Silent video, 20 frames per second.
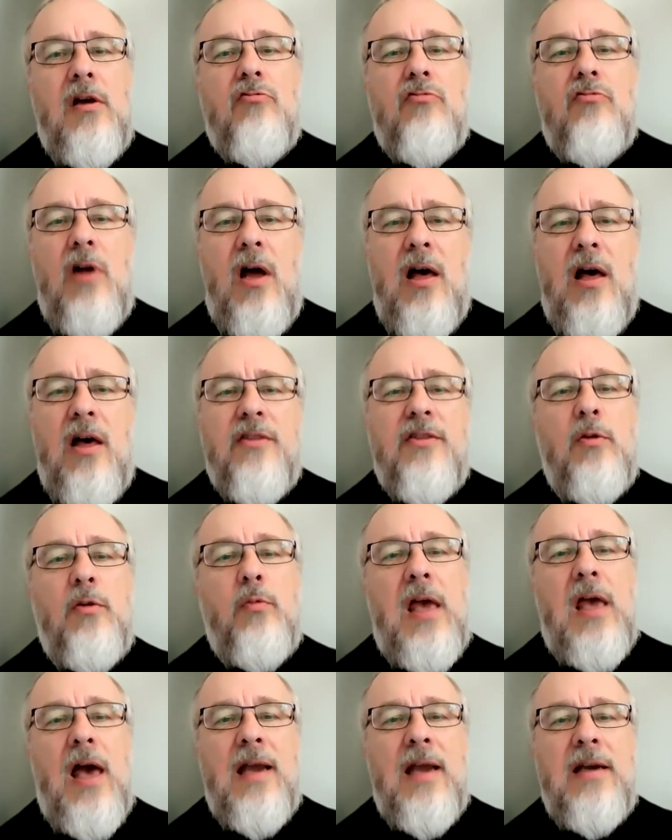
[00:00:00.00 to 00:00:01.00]
Rather,
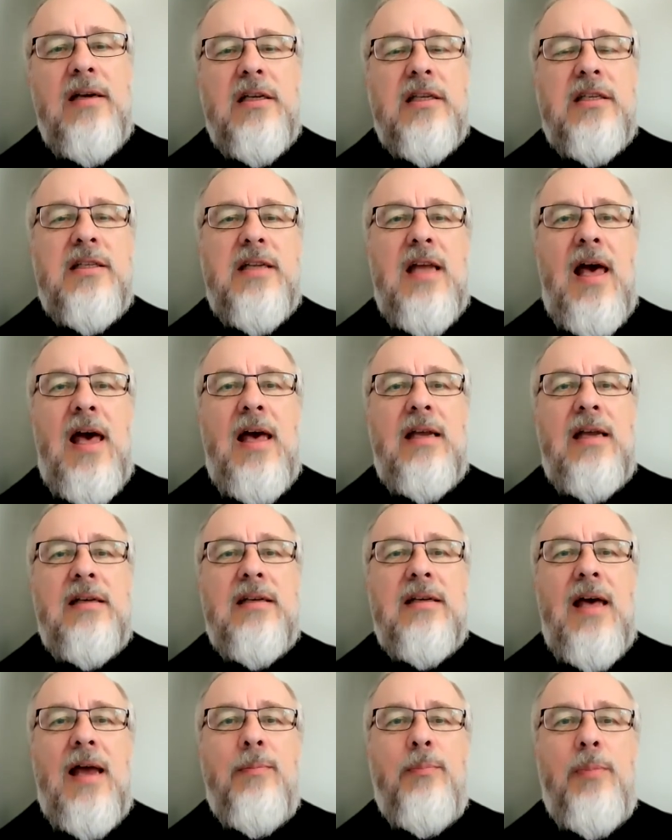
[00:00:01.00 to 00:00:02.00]
we
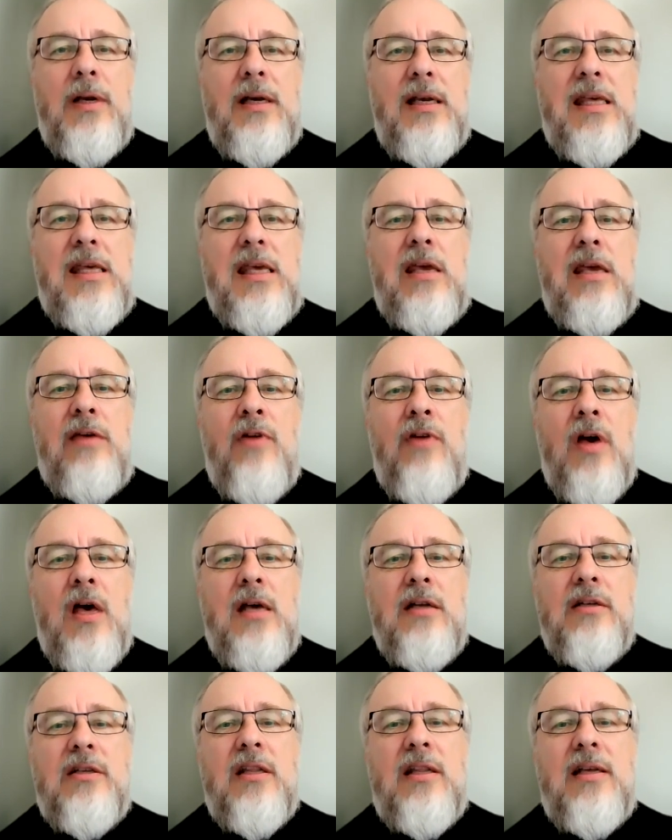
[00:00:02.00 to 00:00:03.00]
understand and believe
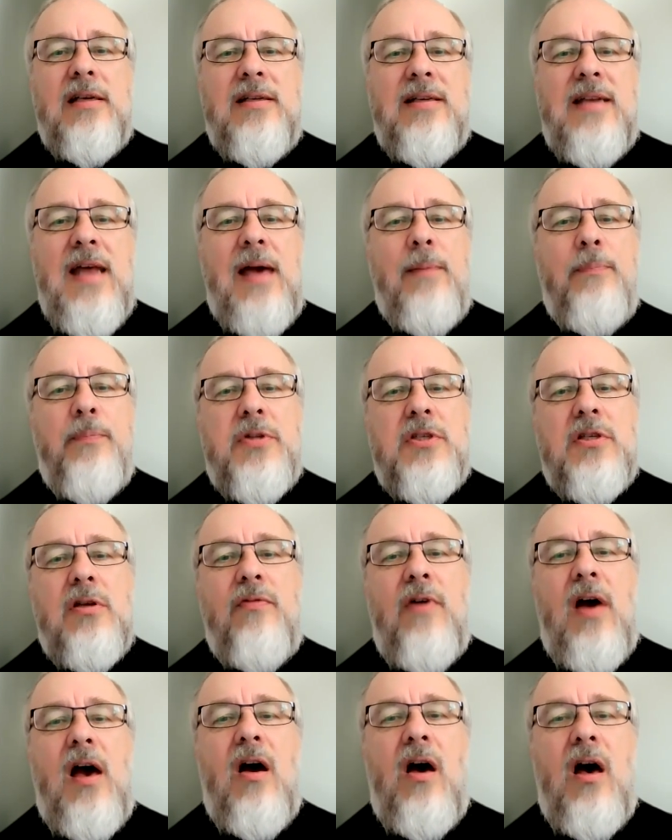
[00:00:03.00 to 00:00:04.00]
to the depths
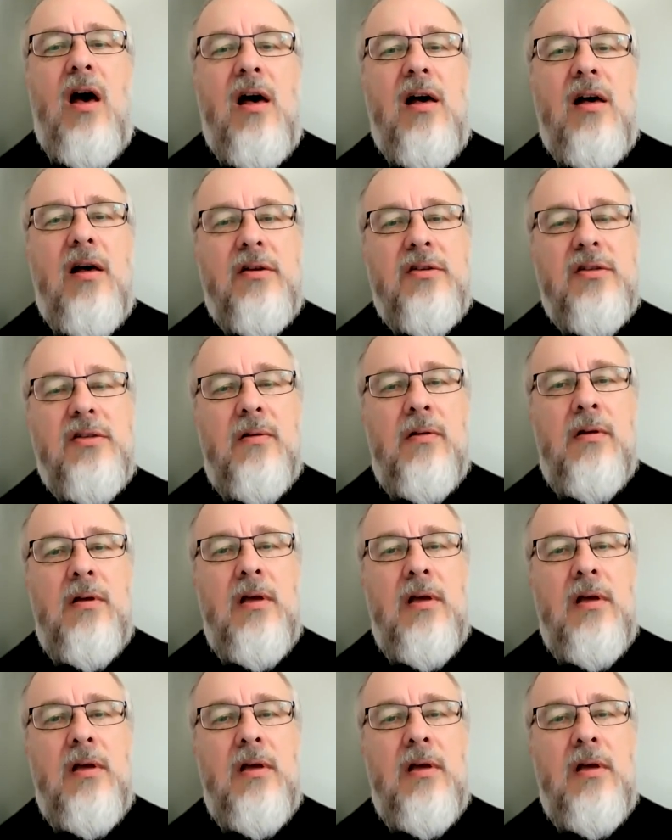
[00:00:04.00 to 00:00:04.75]
of our heart